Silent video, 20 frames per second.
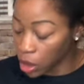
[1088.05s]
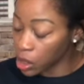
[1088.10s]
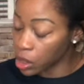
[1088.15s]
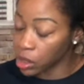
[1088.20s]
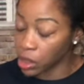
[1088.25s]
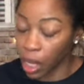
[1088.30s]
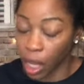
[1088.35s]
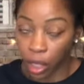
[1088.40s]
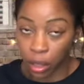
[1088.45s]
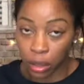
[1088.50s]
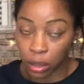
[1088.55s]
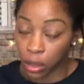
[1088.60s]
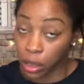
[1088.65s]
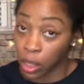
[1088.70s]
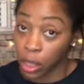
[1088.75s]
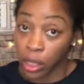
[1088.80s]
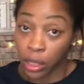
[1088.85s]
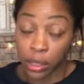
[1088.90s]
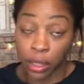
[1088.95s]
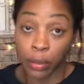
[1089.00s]
Y'all,
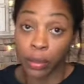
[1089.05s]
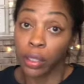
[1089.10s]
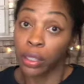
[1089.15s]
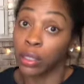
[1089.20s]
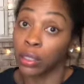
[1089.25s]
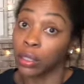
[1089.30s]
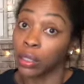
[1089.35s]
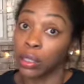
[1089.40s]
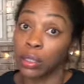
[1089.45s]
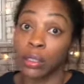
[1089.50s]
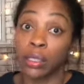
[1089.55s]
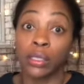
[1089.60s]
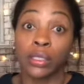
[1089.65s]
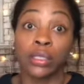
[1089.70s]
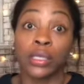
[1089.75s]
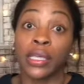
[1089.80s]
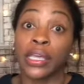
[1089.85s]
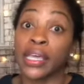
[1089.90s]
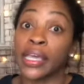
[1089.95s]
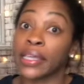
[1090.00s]
so
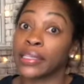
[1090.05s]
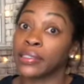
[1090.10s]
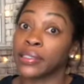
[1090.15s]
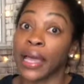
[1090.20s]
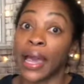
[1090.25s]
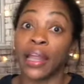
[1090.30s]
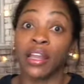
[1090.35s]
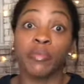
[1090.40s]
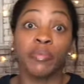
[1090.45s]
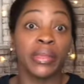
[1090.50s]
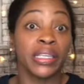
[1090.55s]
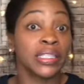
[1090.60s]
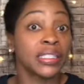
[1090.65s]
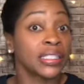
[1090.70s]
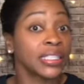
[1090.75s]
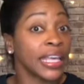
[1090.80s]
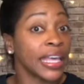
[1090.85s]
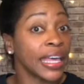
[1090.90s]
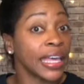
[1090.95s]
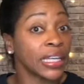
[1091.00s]
it's got to be
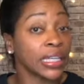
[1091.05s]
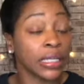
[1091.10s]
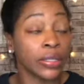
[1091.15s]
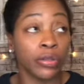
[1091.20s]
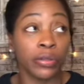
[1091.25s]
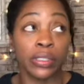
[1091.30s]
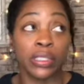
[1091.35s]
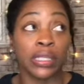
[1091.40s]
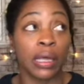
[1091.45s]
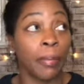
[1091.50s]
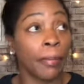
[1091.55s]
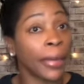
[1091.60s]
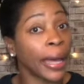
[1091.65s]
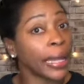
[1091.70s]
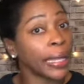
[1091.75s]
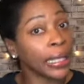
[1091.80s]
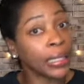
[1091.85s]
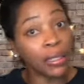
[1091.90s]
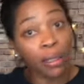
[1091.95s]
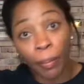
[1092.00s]
said, because there's
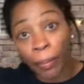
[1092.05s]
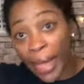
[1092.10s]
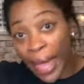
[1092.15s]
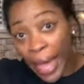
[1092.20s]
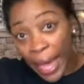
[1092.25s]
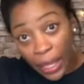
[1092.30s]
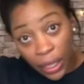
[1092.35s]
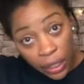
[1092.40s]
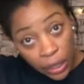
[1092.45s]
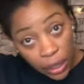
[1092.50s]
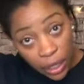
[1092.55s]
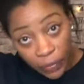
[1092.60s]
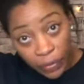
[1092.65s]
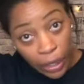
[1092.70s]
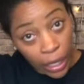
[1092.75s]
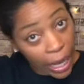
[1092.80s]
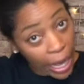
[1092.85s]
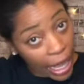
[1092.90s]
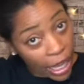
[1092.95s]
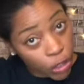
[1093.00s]
somebody in the back of the
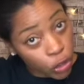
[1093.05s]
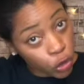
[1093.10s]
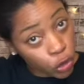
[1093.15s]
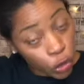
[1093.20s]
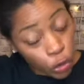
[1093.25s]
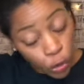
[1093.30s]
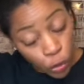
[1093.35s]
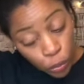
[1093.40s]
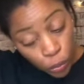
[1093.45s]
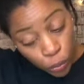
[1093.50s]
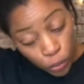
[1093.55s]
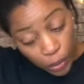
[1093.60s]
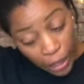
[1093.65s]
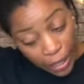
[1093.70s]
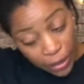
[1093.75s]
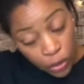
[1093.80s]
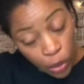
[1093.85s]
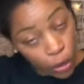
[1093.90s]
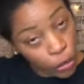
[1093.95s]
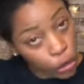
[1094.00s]
classroom
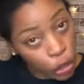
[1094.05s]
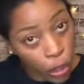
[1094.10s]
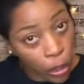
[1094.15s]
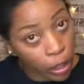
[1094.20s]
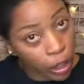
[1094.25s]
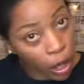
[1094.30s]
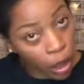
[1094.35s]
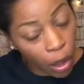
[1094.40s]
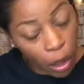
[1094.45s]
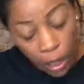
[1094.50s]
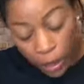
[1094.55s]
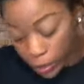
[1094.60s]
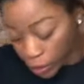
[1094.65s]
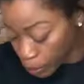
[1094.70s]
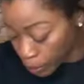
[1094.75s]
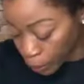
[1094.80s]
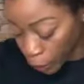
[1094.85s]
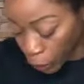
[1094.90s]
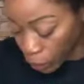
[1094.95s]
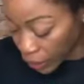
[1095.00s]
that's going to turn it on and then
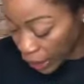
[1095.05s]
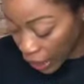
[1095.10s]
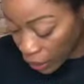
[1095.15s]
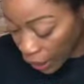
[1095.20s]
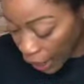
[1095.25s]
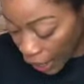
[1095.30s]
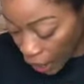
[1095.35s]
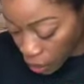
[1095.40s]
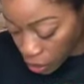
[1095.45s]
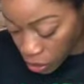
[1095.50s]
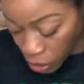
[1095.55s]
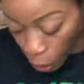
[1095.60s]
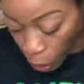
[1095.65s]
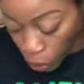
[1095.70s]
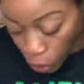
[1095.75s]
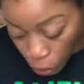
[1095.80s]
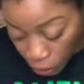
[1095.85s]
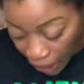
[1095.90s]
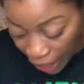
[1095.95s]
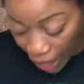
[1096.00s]
burn down the house. Don't
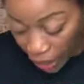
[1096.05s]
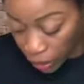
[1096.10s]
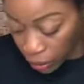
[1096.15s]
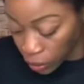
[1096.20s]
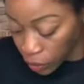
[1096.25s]
do that.